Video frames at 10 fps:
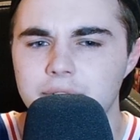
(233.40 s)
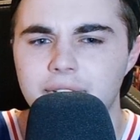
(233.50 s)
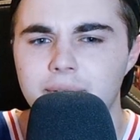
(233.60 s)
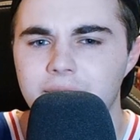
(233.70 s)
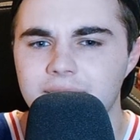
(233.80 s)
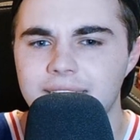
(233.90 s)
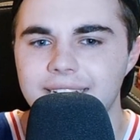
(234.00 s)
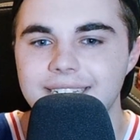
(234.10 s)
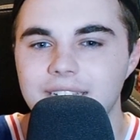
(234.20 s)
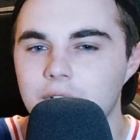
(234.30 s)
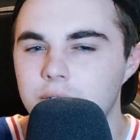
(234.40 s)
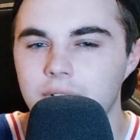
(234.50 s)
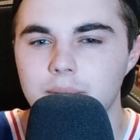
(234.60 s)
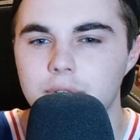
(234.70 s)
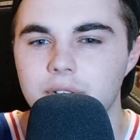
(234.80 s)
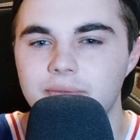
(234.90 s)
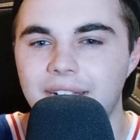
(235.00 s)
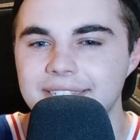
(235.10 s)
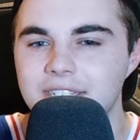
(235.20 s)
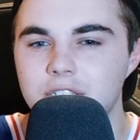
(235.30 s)
Dead Reckoning is incredible. The
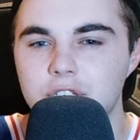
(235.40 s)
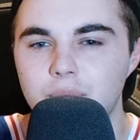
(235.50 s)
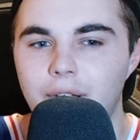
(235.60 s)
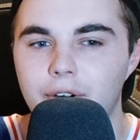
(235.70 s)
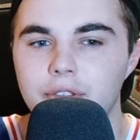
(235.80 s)
fastest 2 hour,